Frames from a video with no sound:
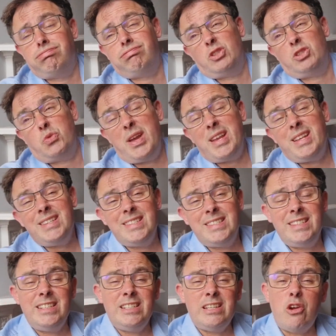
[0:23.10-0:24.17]

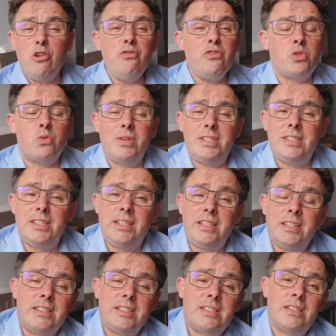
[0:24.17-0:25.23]
over 20
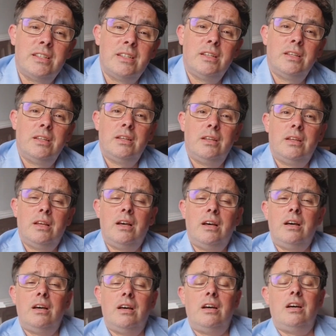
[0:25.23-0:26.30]
years,
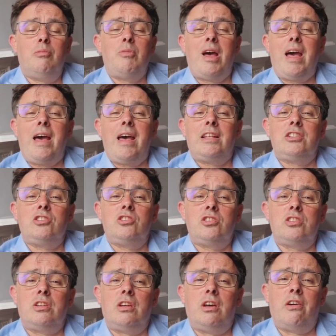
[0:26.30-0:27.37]
and
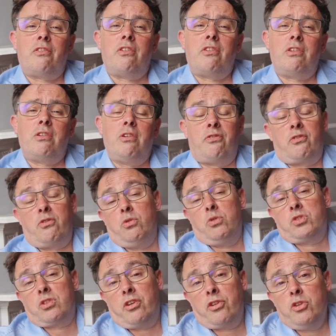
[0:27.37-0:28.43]
I've of course
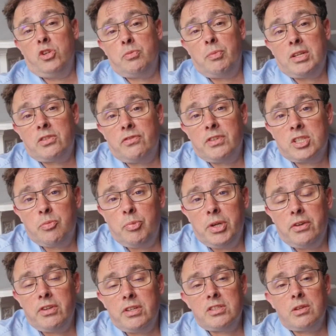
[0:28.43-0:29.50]
got huge amounts of
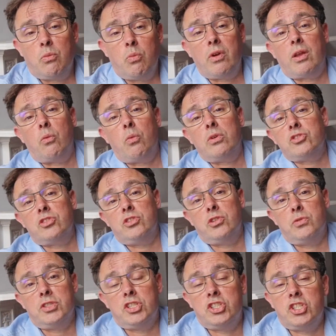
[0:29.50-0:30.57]
experience, and what I want to do
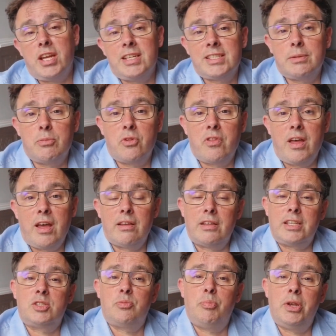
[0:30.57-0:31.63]
is share some of that
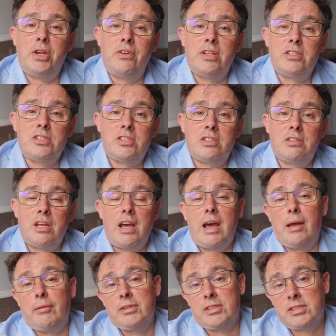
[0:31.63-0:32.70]
experience
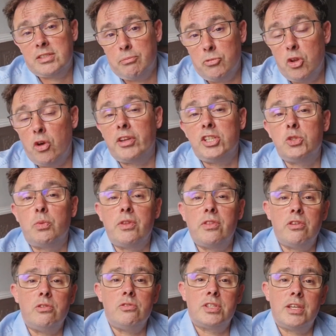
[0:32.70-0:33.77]
and some knowledge with
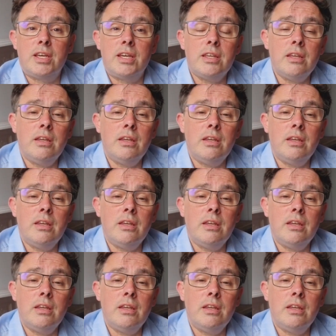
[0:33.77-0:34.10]
you today